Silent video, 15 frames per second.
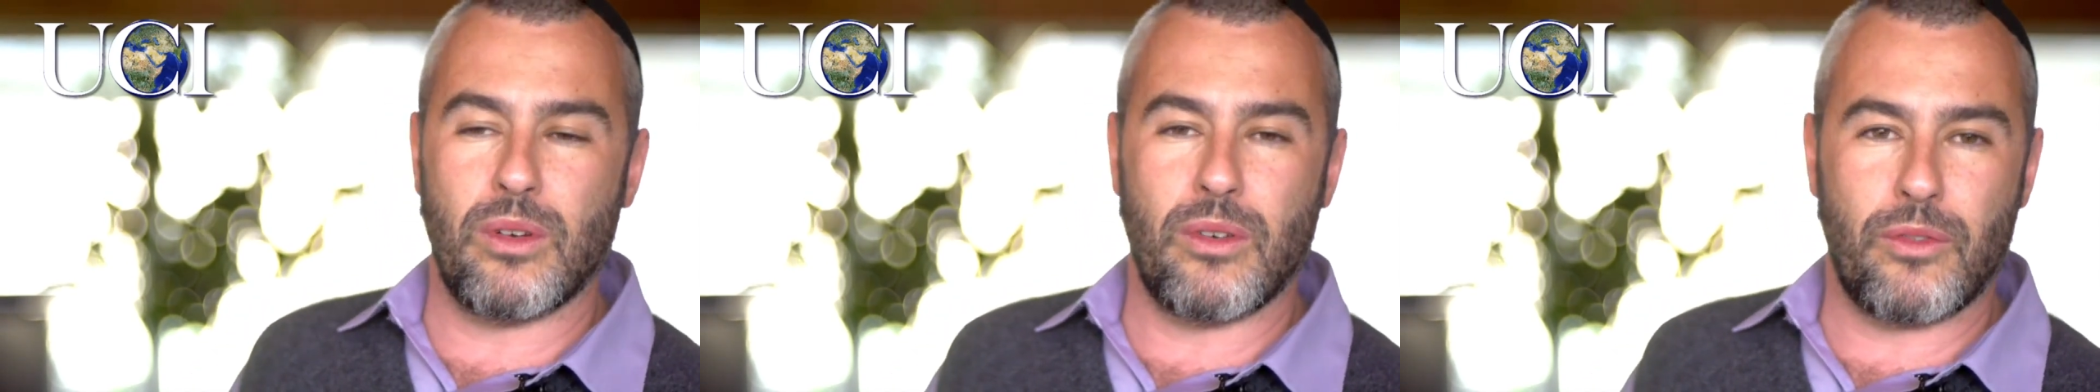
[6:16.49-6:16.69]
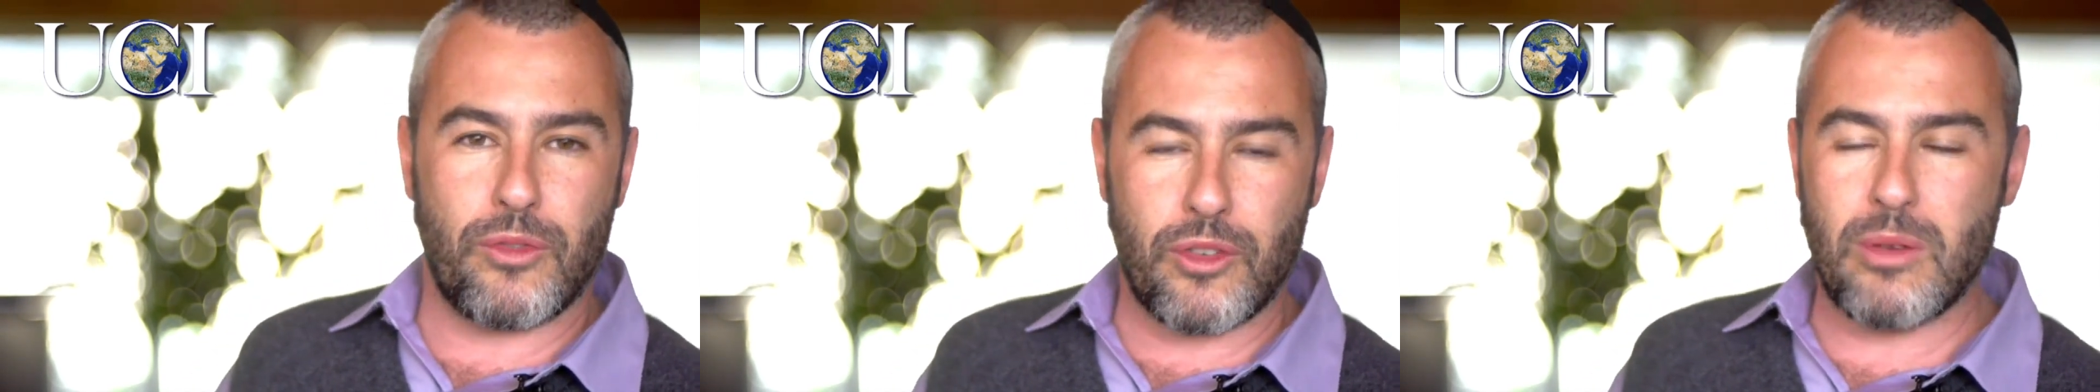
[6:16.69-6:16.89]

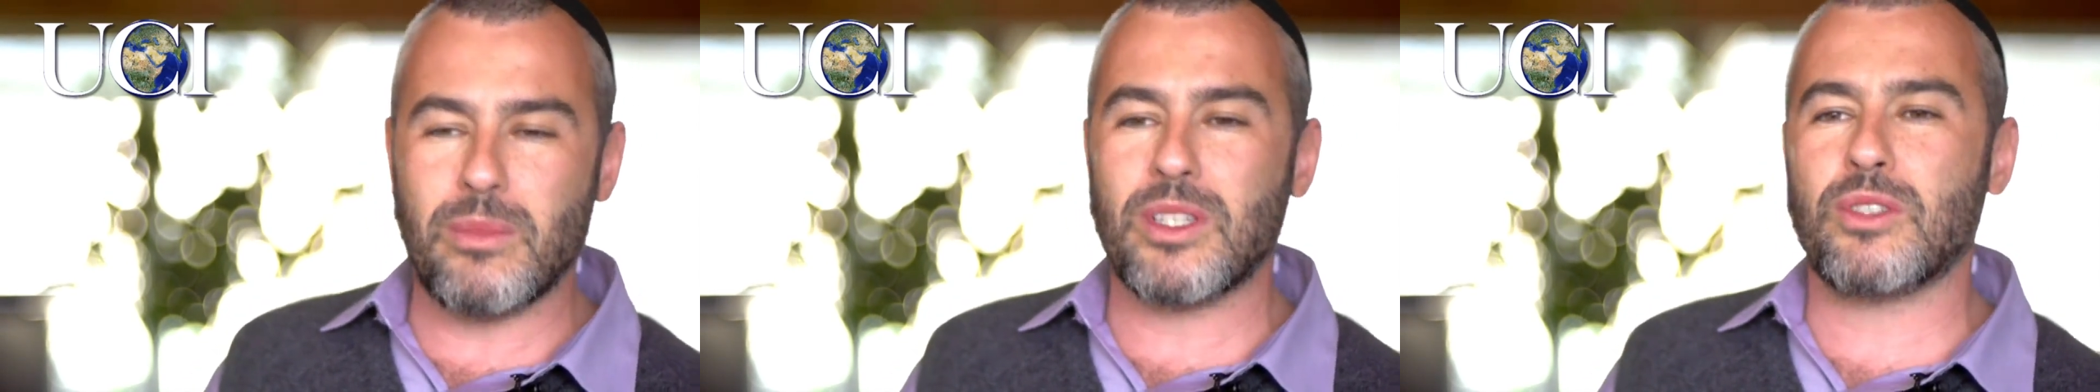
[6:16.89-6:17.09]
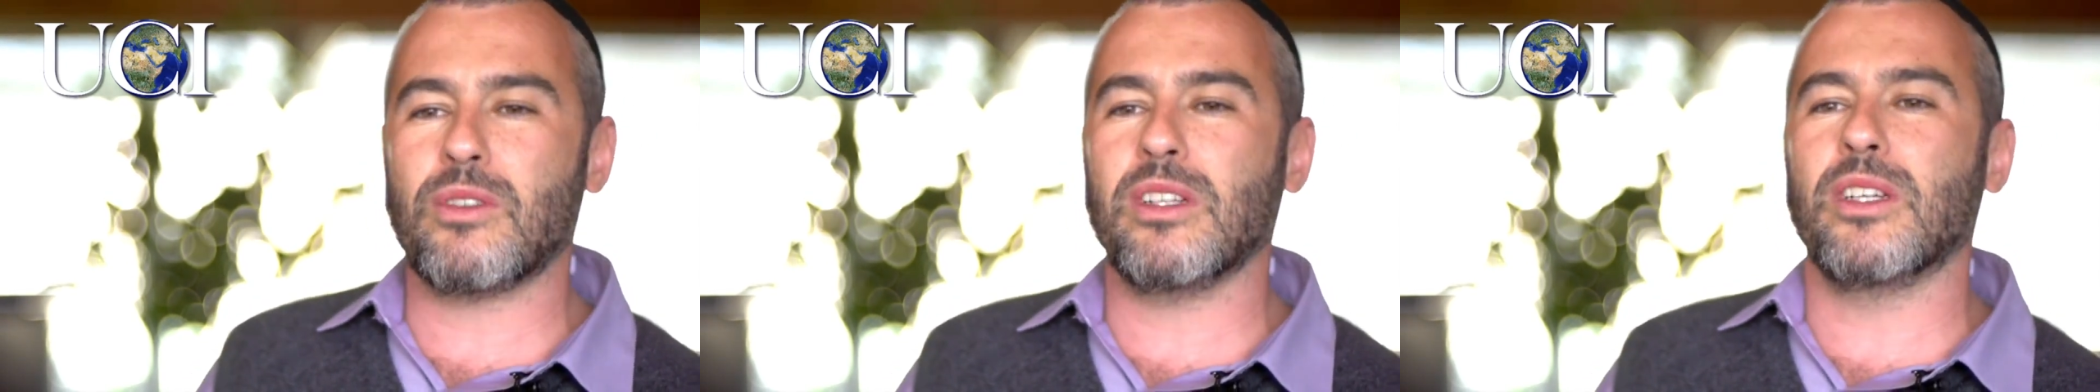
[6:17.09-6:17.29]
from
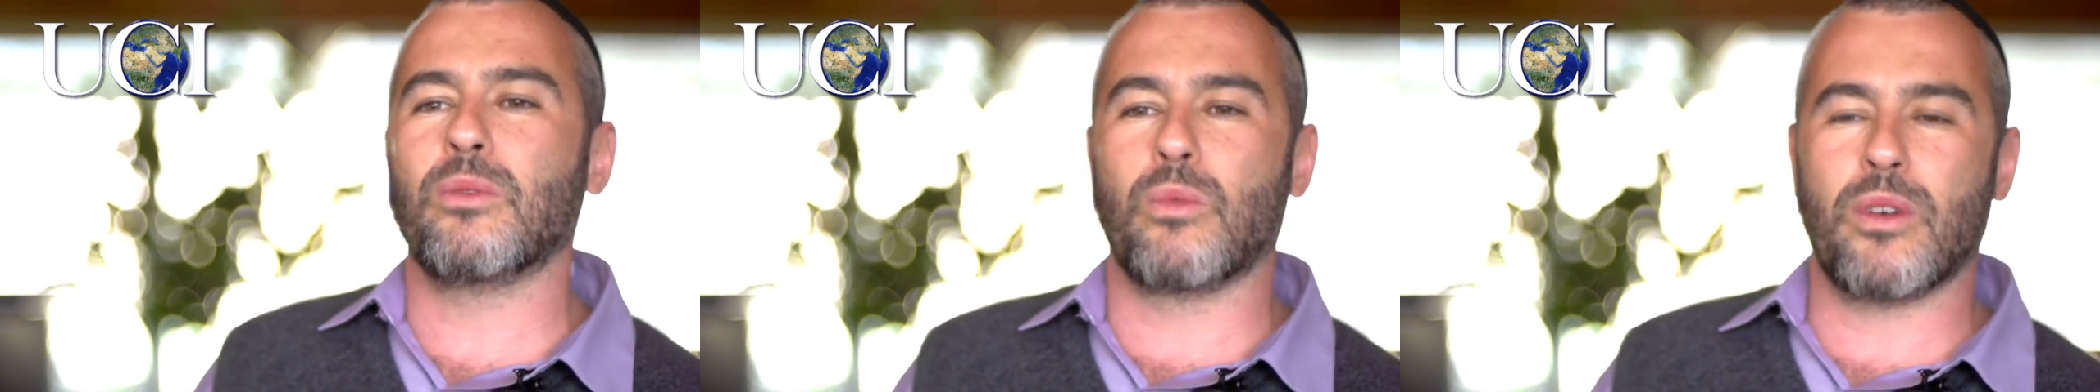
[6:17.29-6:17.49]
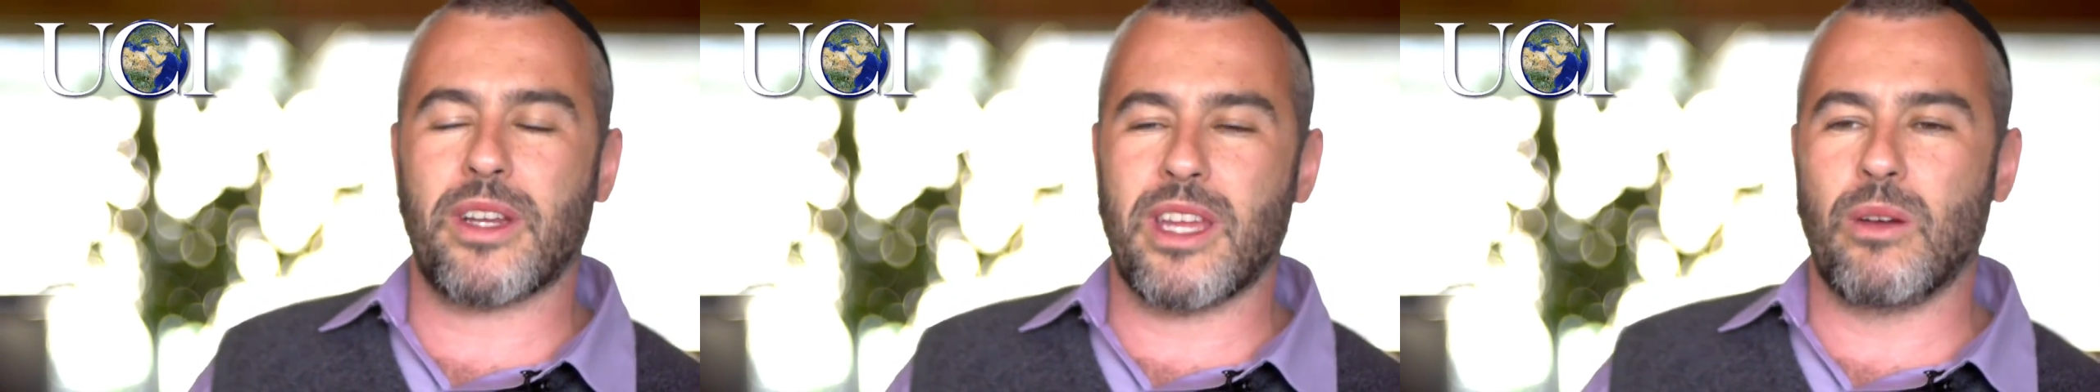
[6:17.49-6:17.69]
Israel and
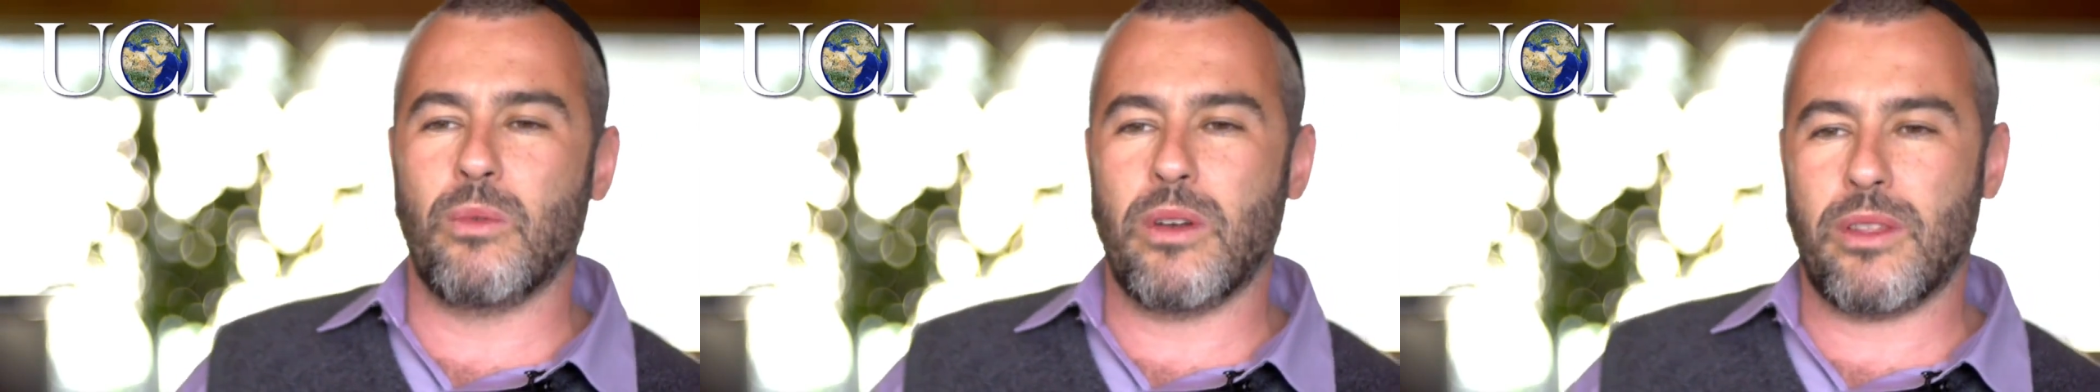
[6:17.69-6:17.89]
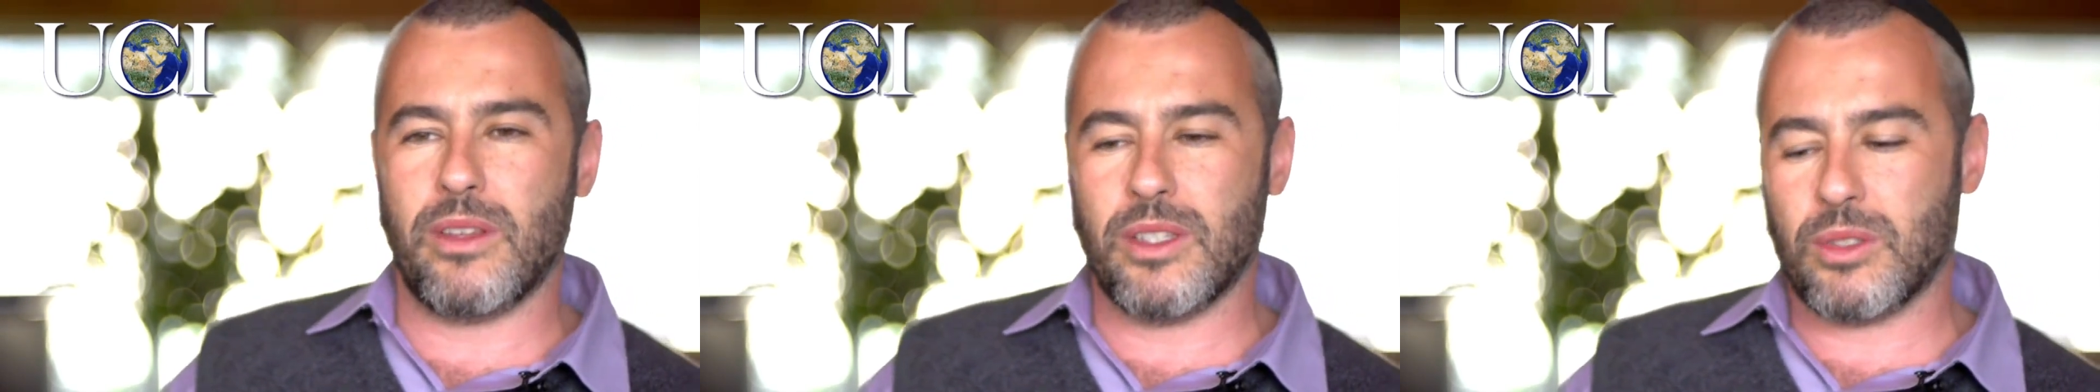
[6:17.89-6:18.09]
working
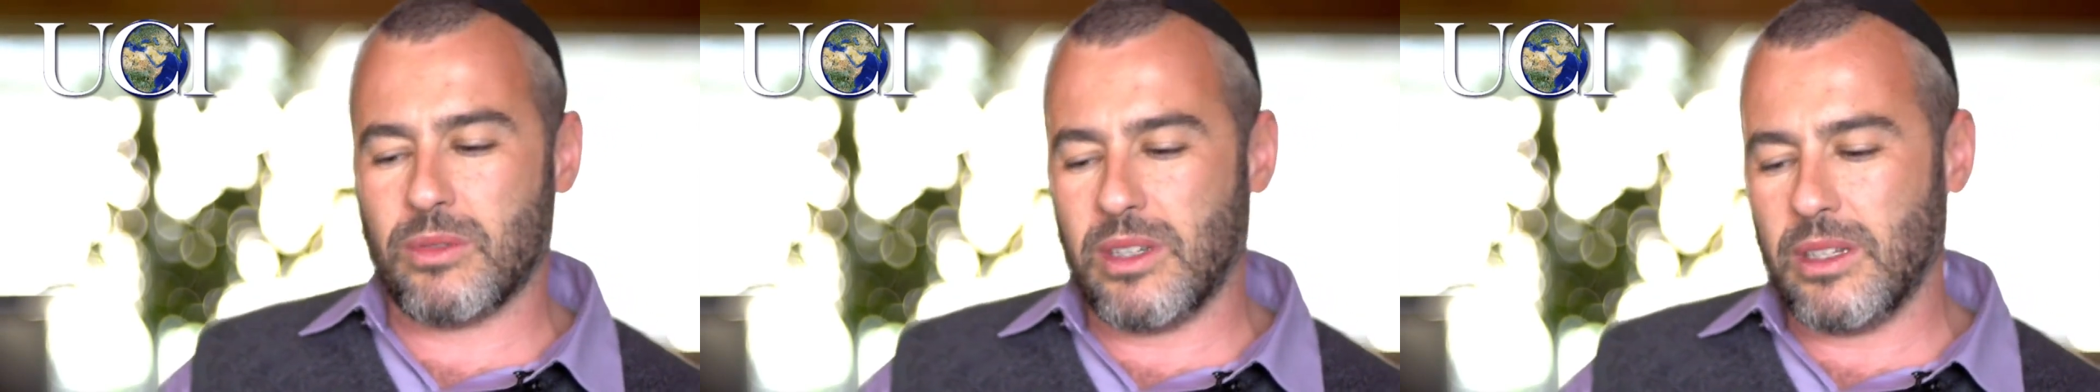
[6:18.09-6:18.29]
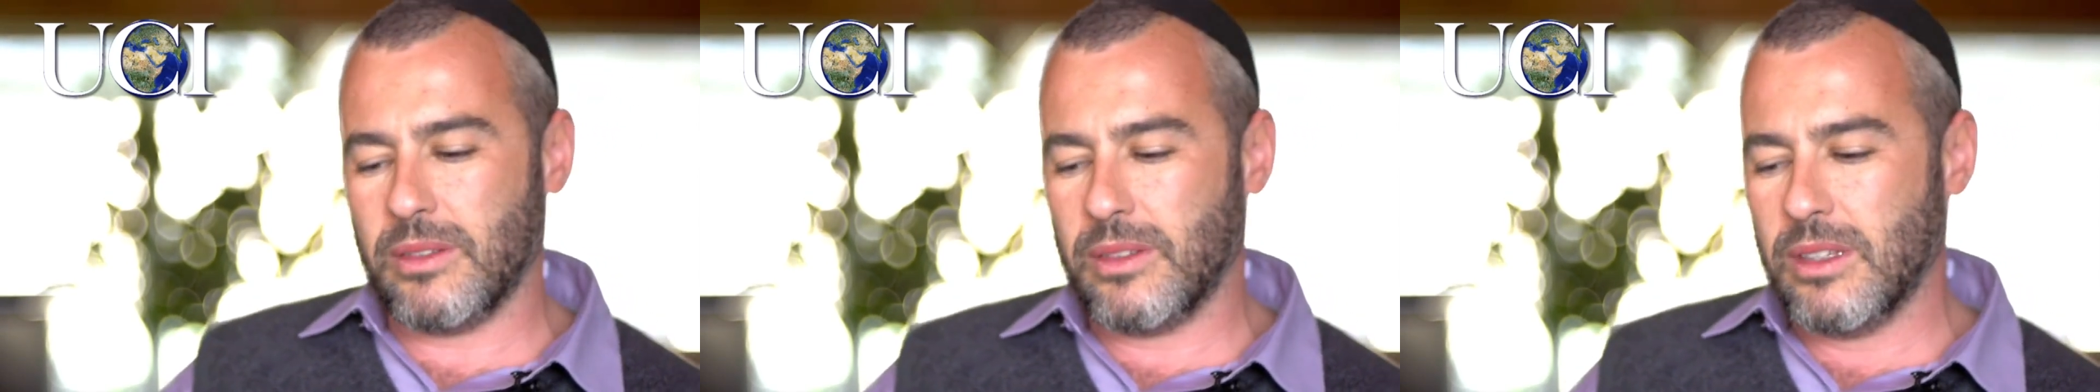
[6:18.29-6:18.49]
with
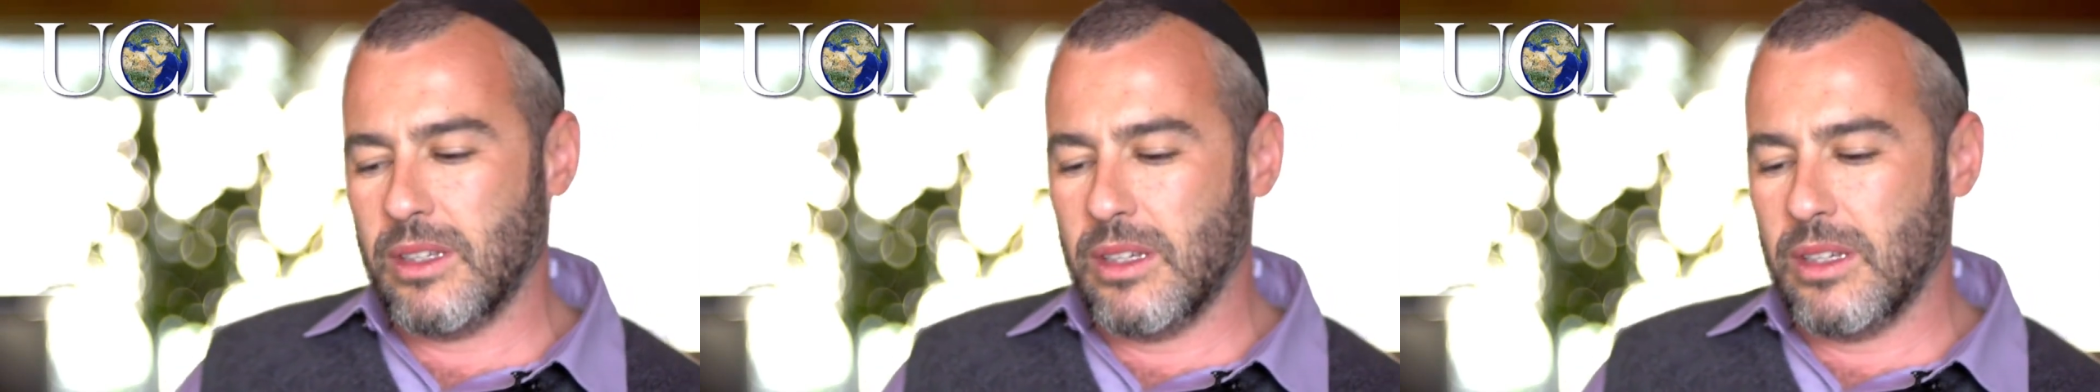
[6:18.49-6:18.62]
Israel.